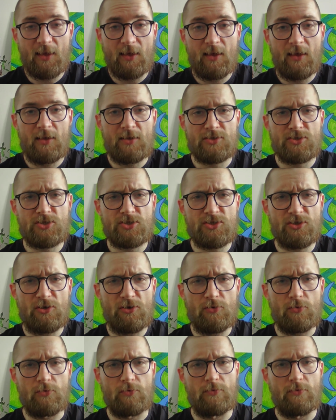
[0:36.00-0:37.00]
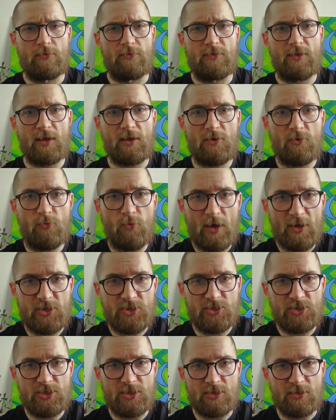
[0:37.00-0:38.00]
So the
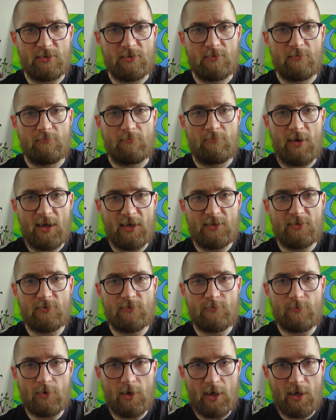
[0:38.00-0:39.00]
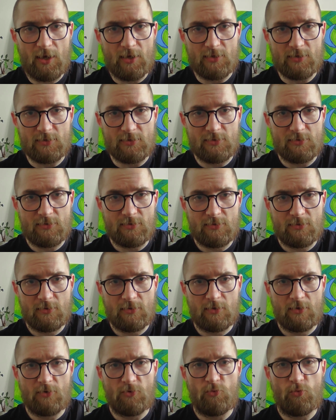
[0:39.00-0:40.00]
question might arise,
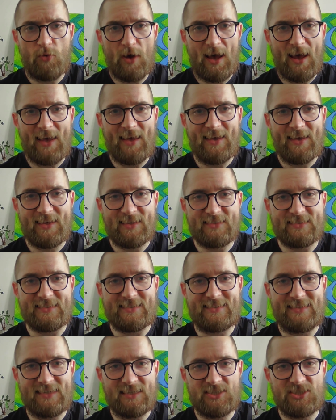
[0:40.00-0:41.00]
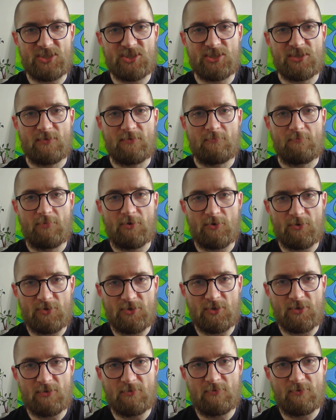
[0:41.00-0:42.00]
why is this
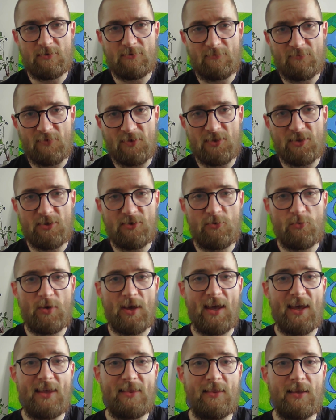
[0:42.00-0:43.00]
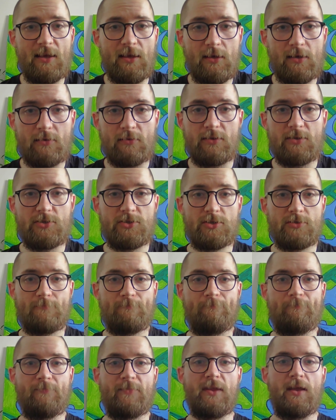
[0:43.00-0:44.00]
particular video in English?
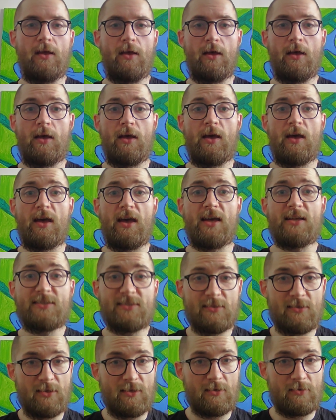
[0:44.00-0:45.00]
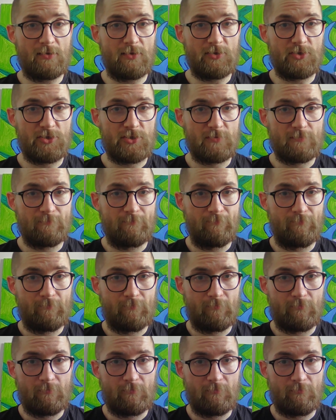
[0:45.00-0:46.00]
It's in English
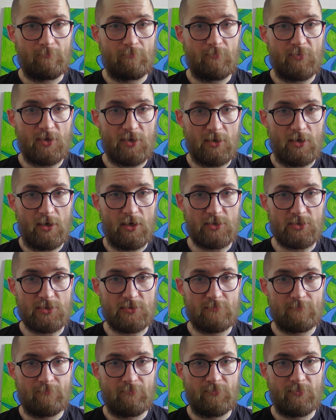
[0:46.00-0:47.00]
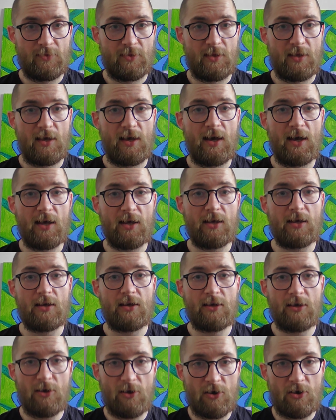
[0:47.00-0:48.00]
because I
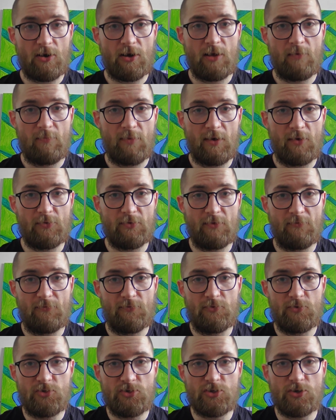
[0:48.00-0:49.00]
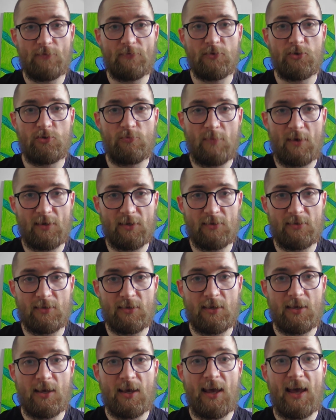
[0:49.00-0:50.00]
care about the future of
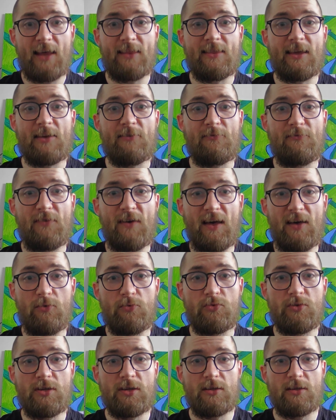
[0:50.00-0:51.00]
humanity, and I found